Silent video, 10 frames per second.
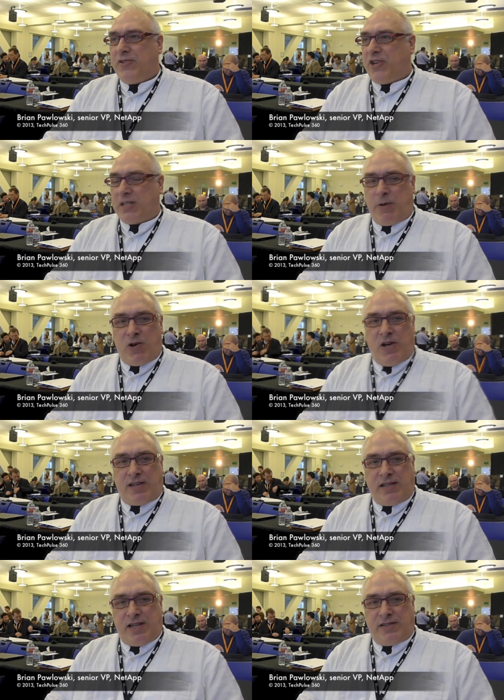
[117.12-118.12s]
just
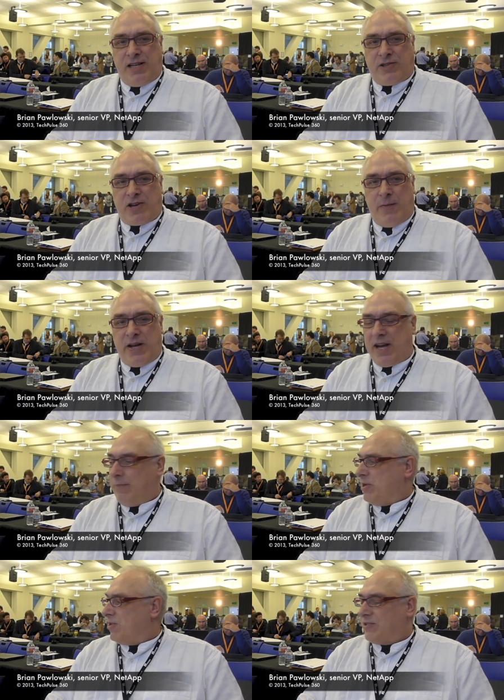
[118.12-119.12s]
because SSDs are coming in
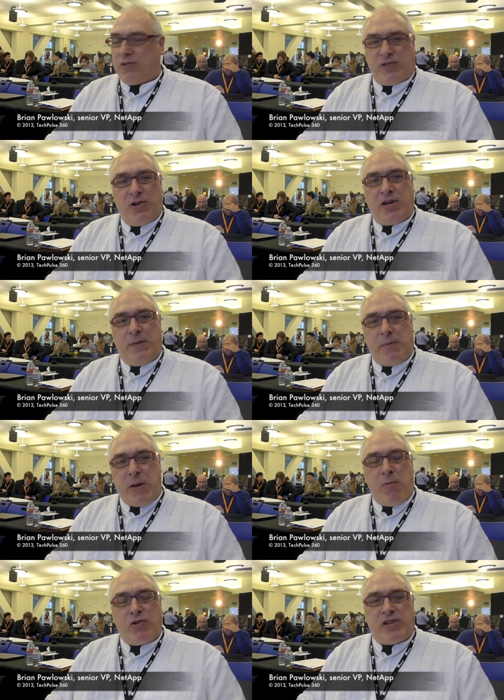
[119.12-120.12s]
because they're still going to
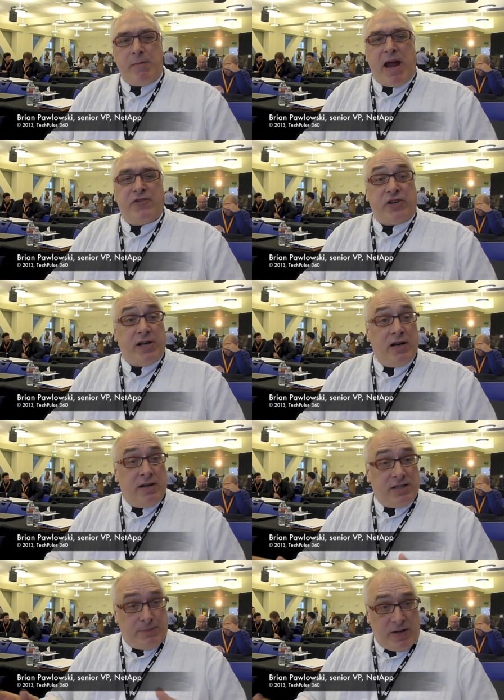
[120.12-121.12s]
be mostly managing
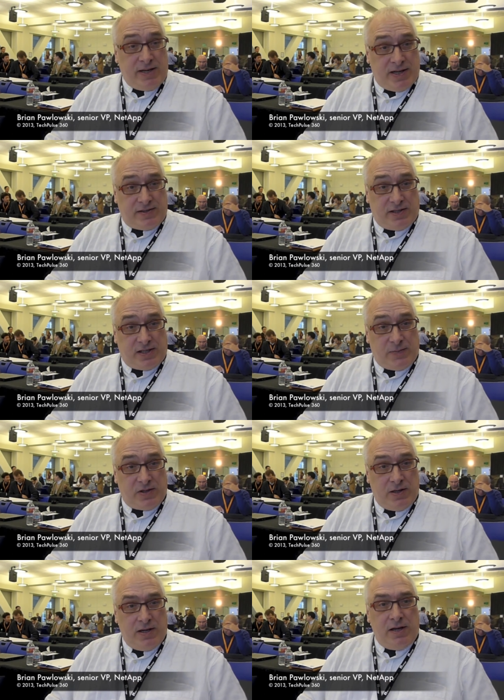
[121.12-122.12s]
spinning disk systems.
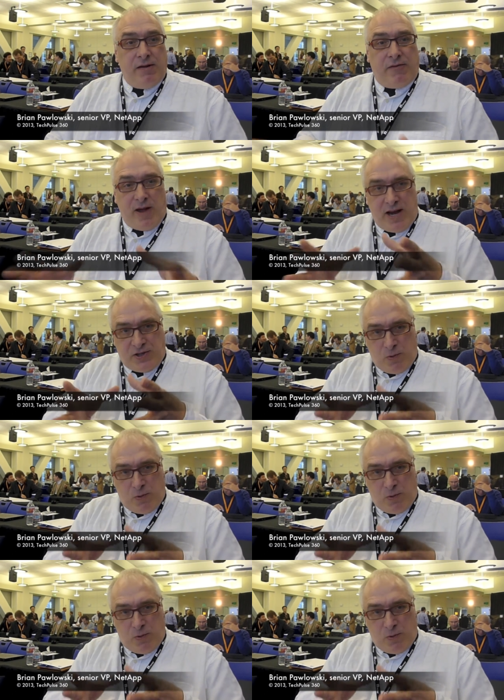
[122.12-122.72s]
Flash